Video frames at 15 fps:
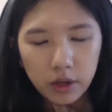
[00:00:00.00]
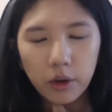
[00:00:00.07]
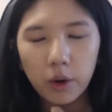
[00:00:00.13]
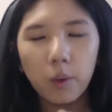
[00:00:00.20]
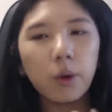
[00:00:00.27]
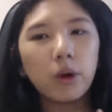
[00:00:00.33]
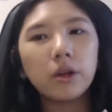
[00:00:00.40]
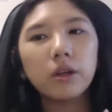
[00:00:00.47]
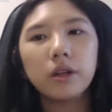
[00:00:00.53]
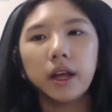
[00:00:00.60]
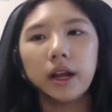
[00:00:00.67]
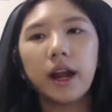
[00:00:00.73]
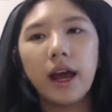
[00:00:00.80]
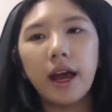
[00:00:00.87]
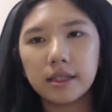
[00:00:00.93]
or you
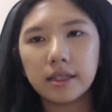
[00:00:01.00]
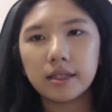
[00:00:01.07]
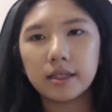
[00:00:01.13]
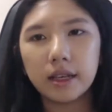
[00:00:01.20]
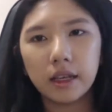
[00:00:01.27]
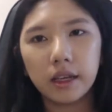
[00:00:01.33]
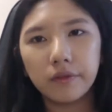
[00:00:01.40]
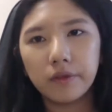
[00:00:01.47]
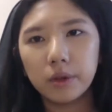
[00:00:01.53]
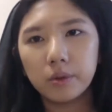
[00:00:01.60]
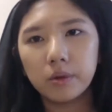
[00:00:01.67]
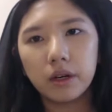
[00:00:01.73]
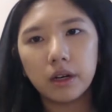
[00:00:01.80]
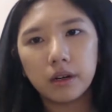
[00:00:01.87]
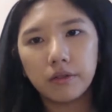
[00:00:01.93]
can ask, like, if you
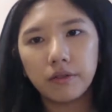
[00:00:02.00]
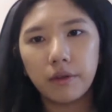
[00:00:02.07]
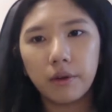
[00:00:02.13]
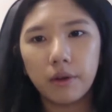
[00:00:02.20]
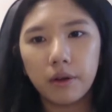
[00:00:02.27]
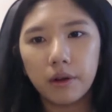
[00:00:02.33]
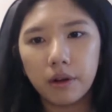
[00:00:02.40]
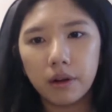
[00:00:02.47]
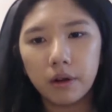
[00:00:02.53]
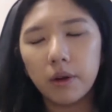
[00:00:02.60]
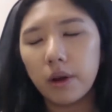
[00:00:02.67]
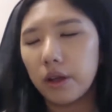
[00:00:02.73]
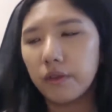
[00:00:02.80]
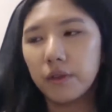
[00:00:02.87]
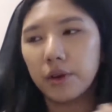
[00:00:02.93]
work for, or
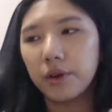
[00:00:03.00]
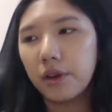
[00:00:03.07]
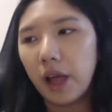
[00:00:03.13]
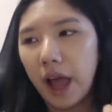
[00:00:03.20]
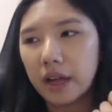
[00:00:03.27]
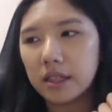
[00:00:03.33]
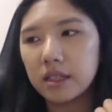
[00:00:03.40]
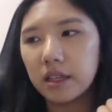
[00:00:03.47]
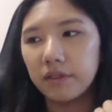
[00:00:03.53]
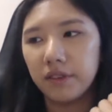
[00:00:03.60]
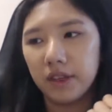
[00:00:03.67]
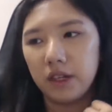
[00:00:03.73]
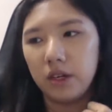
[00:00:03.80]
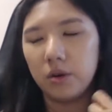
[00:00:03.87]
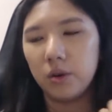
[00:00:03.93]
if you're active
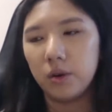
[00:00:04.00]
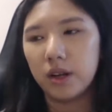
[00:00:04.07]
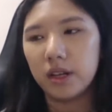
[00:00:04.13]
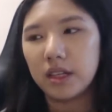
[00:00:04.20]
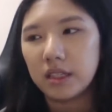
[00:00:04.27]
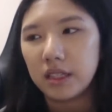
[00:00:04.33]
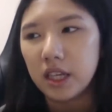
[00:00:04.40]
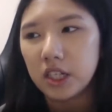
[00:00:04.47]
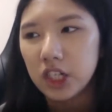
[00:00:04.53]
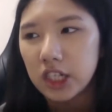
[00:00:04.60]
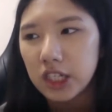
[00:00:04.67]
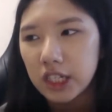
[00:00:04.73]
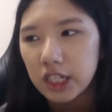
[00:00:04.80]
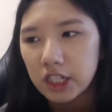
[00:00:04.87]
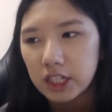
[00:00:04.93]
in an organization
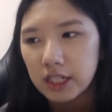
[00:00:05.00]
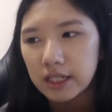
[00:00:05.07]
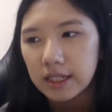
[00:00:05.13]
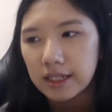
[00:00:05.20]
such as